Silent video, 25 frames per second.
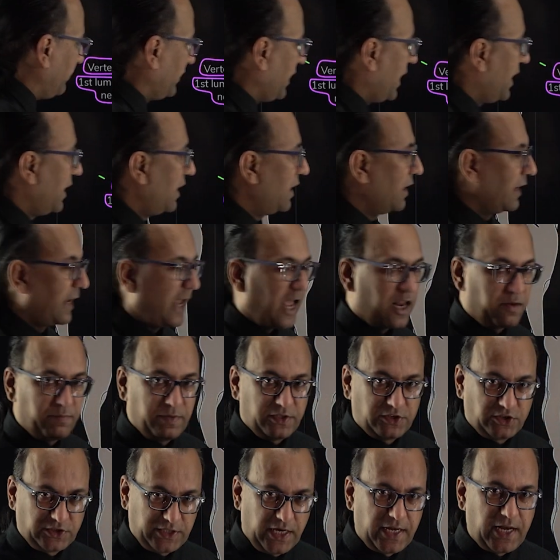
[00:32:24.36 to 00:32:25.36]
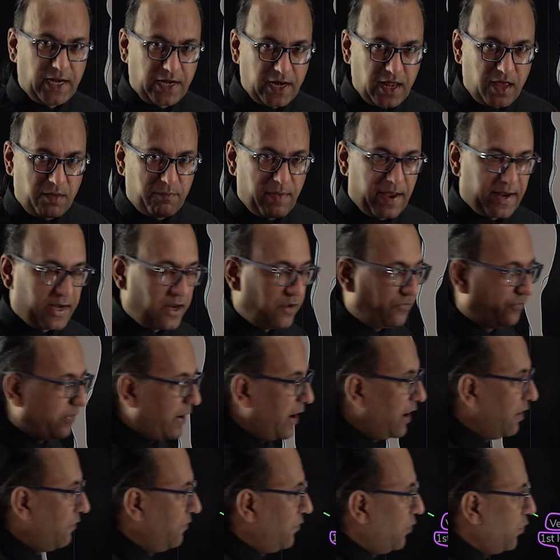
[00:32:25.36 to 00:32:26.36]
thing can be seen in a
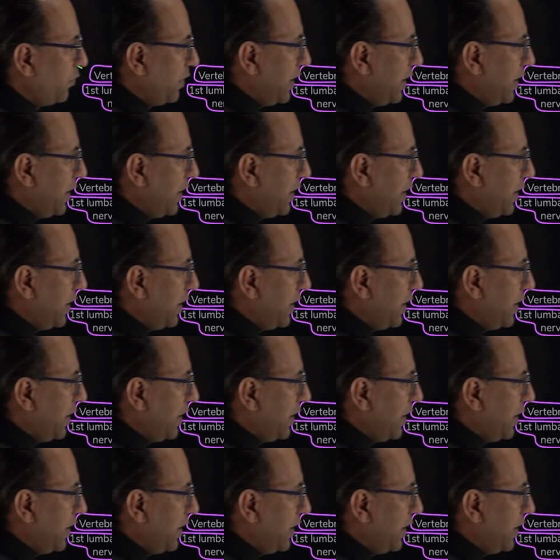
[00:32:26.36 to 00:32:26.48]
magnified view